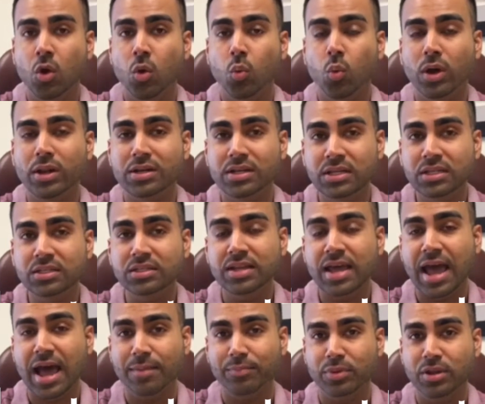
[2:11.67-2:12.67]
What needs to
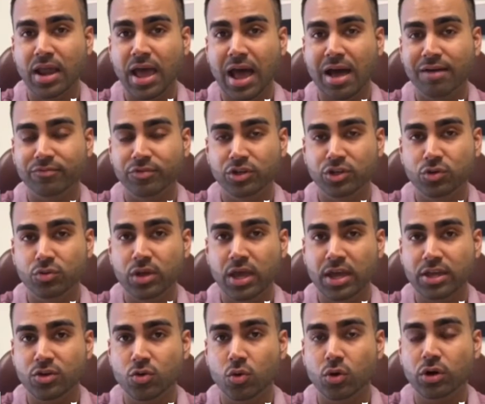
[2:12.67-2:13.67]
happen after you
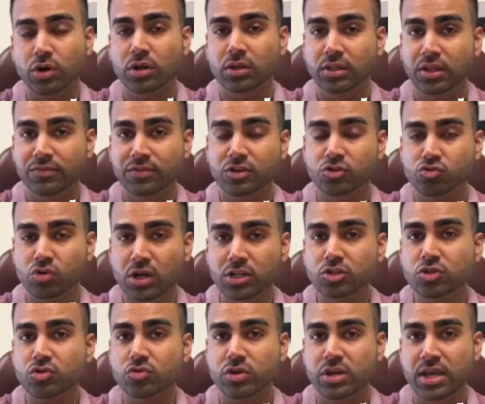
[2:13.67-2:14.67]
get your living
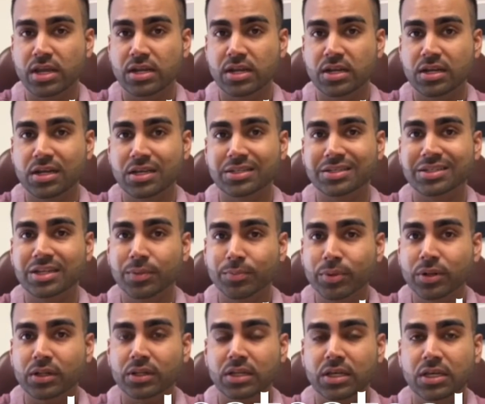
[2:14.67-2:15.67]
trust created is
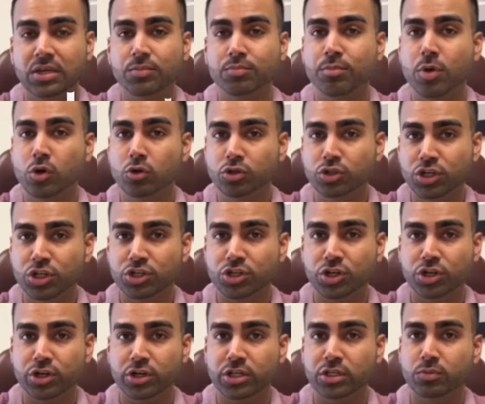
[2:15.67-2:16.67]
typically most
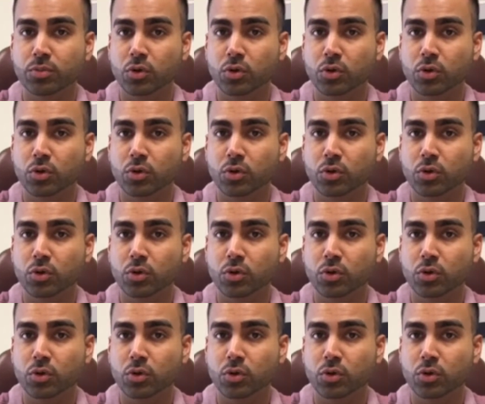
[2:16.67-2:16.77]
attorneys,